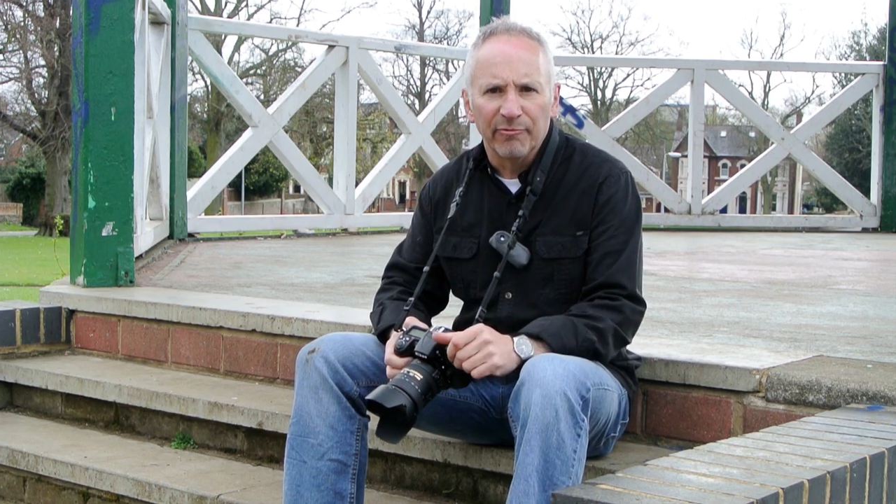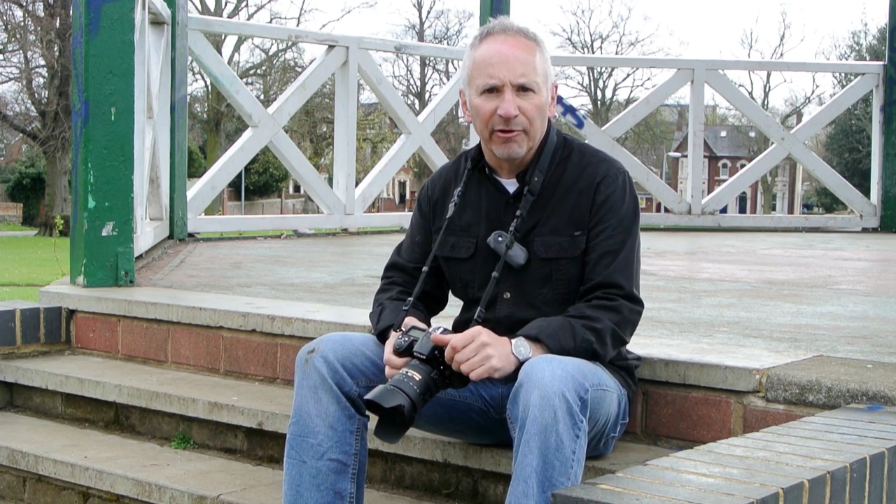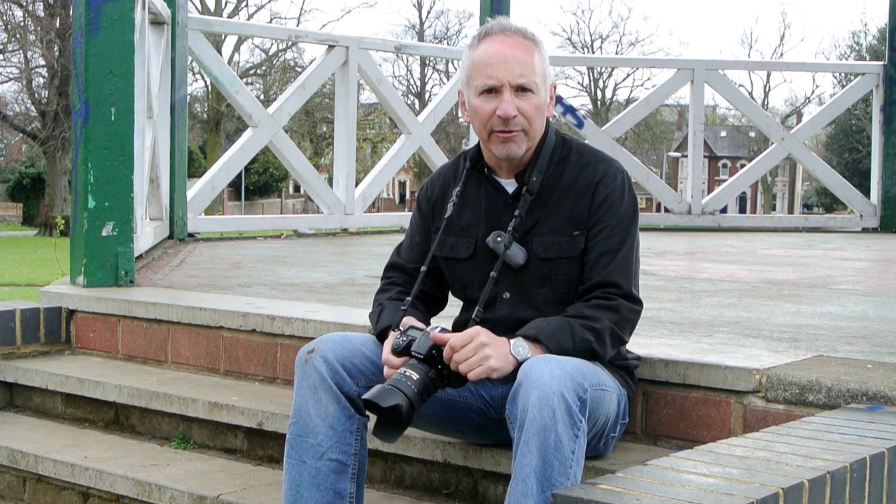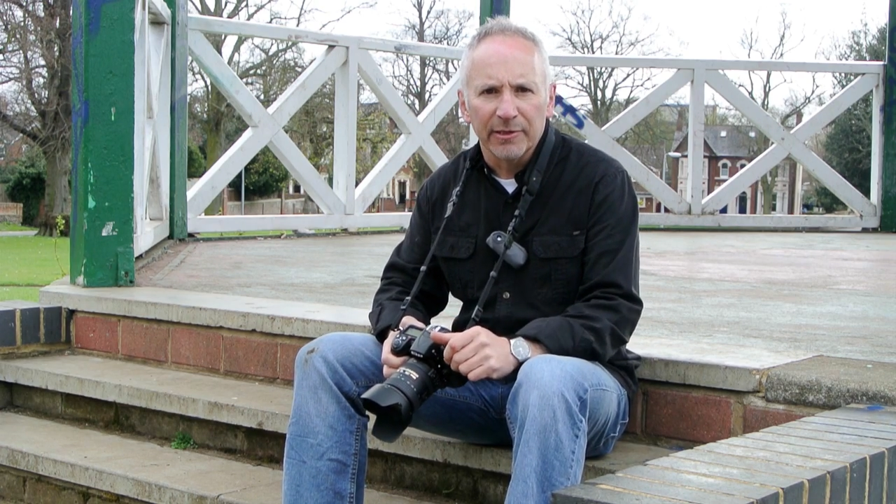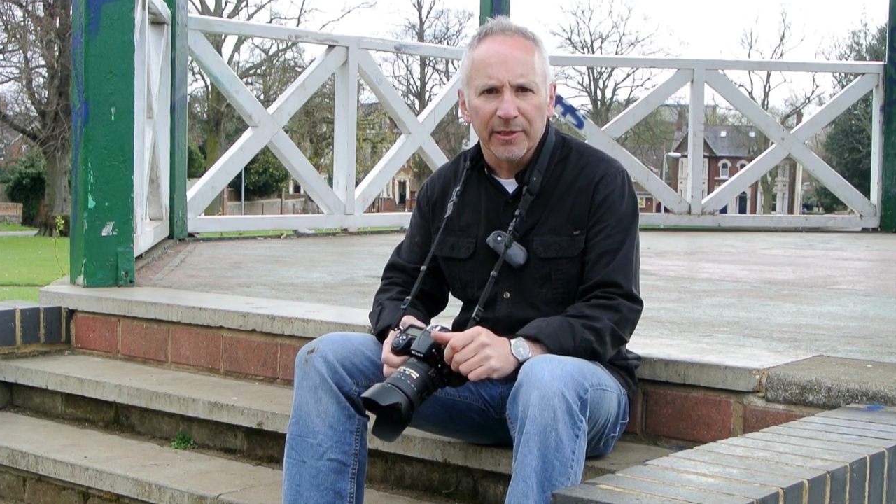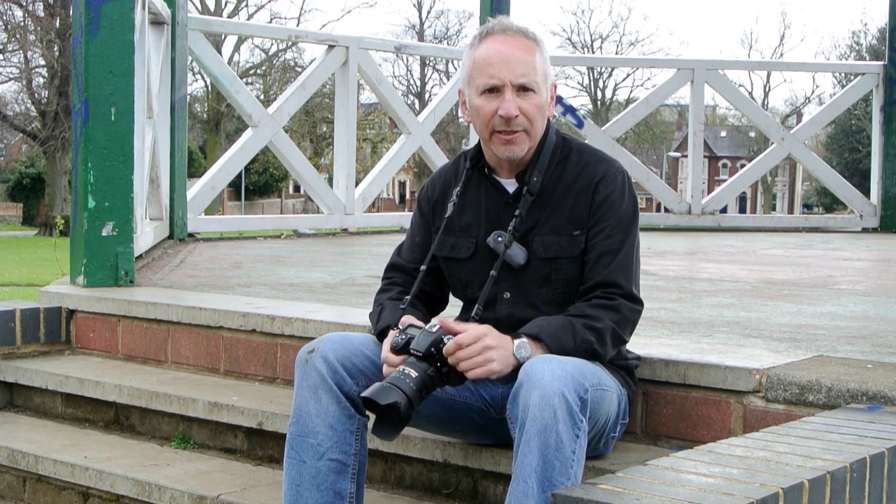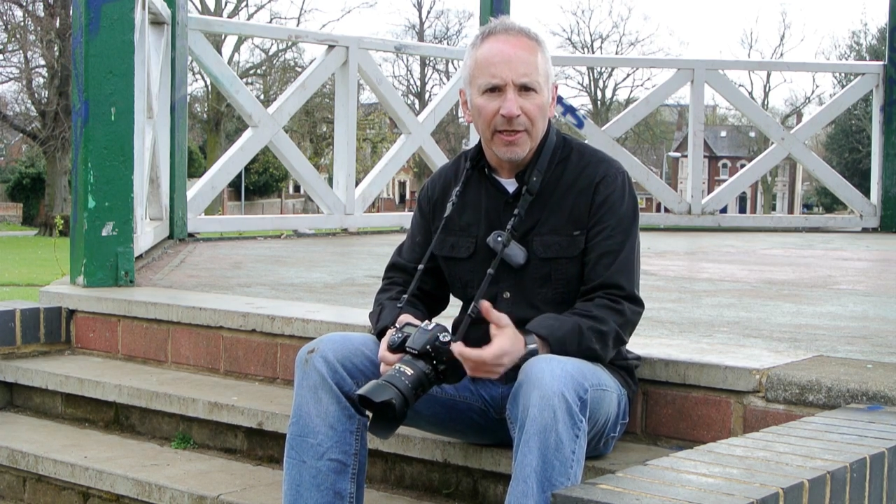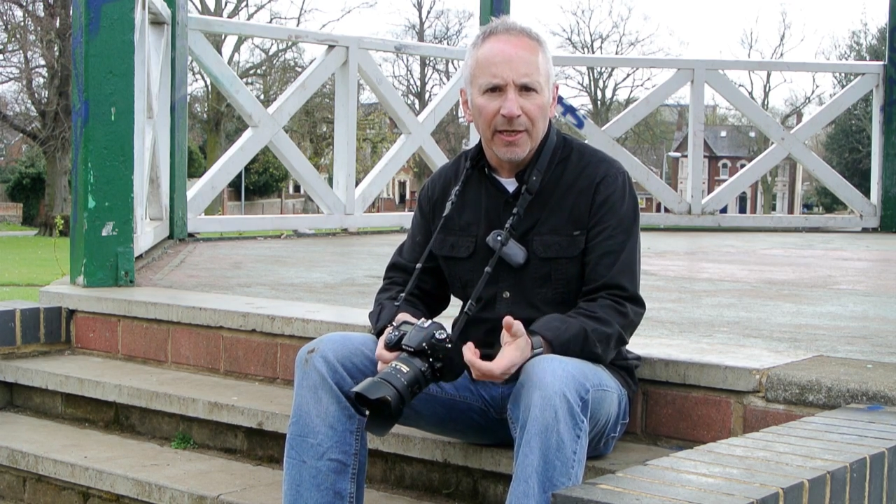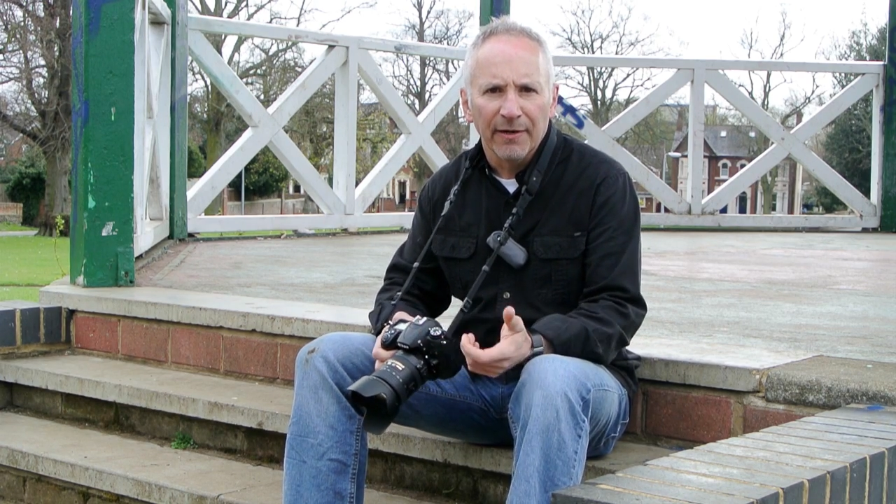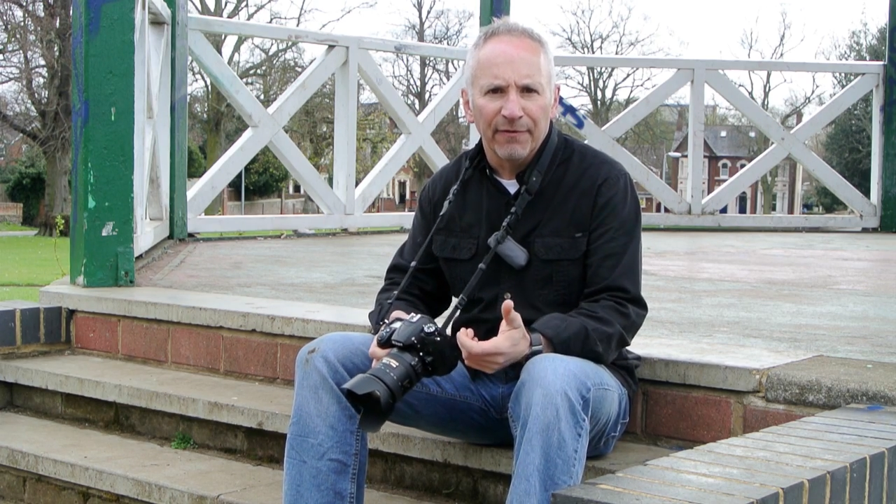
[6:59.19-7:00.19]
priority
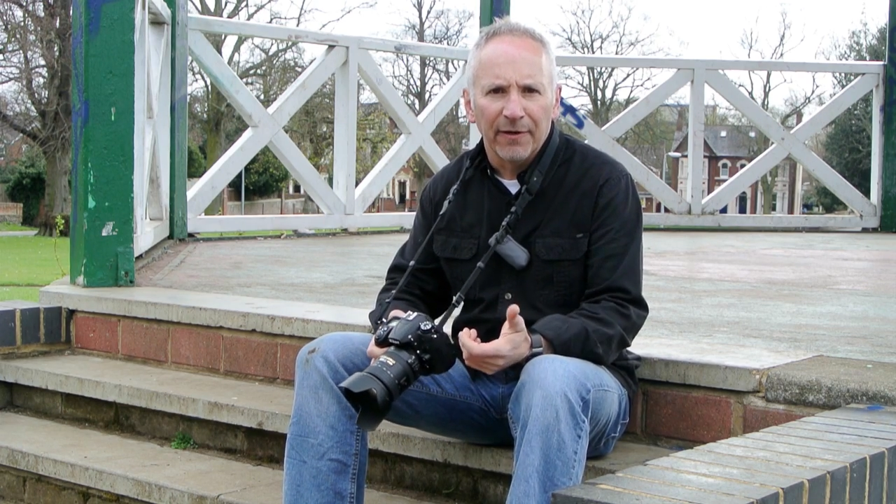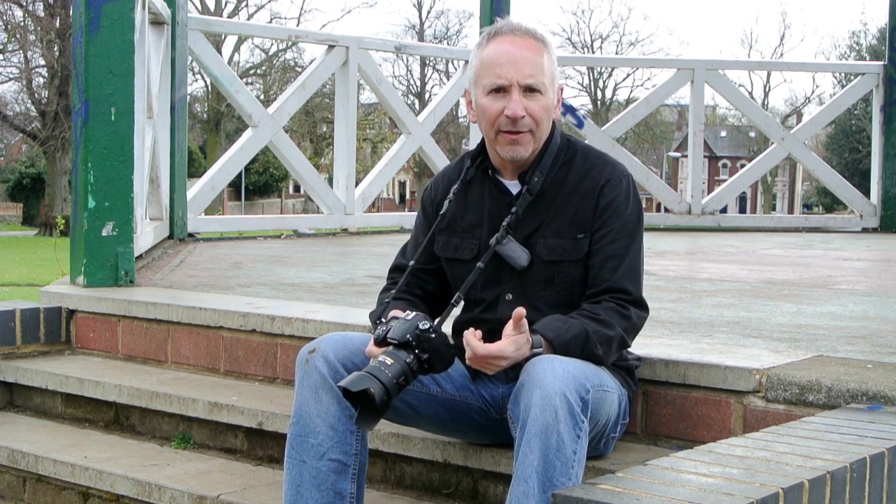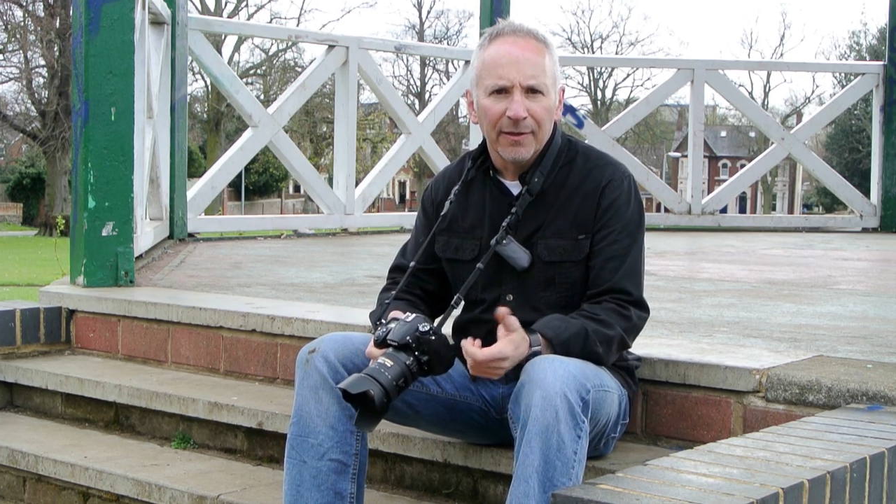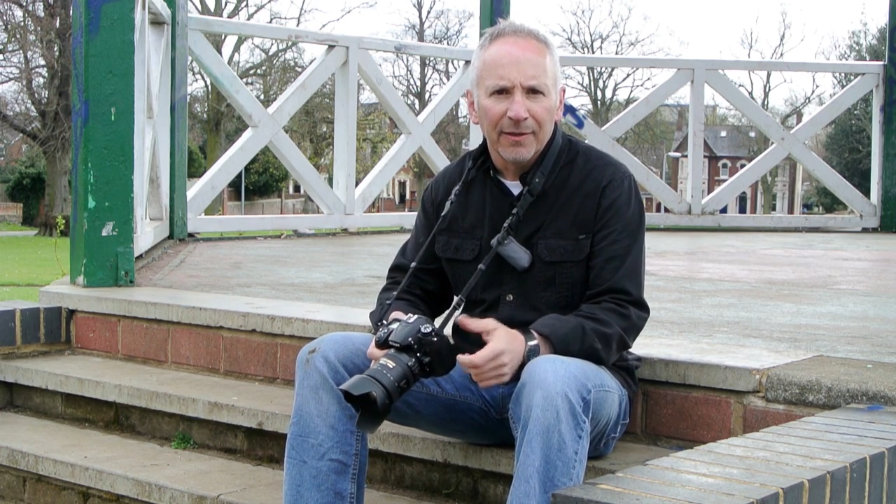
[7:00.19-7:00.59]
if I...